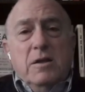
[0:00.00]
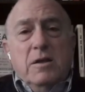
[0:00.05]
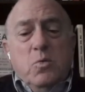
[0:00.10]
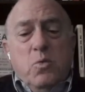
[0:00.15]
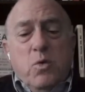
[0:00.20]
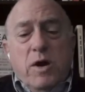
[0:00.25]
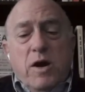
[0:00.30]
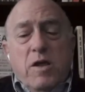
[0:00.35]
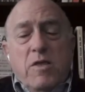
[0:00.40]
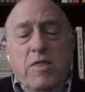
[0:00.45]

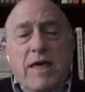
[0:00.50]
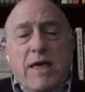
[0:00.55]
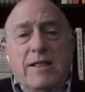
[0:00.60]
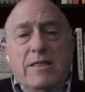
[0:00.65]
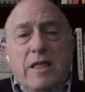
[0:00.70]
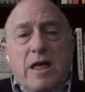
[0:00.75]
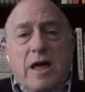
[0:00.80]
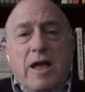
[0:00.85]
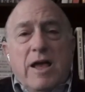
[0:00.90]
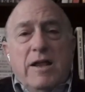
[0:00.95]
where that
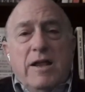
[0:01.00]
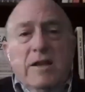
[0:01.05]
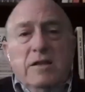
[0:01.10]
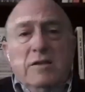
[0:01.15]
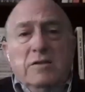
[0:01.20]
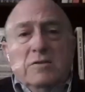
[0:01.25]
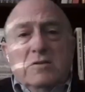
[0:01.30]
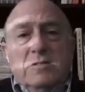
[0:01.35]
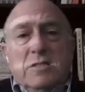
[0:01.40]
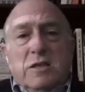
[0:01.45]
line
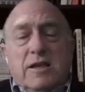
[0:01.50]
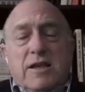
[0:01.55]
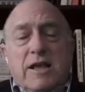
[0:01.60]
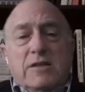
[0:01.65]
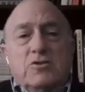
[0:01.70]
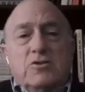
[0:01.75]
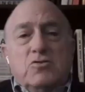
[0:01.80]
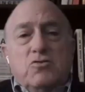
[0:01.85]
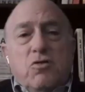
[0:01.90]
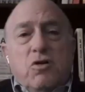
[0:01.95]
is that
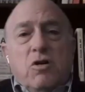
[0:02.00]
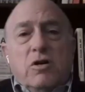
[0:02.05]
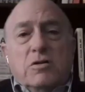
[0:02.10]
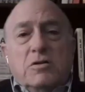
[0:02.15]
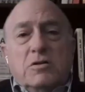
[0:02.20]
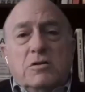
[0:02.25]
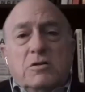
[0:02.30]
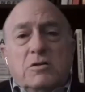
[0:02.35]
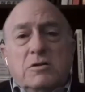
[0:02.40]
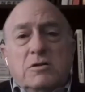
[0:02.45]
gets
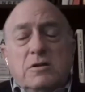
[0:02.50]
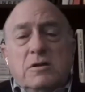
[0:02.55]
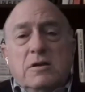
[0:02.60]
crossed.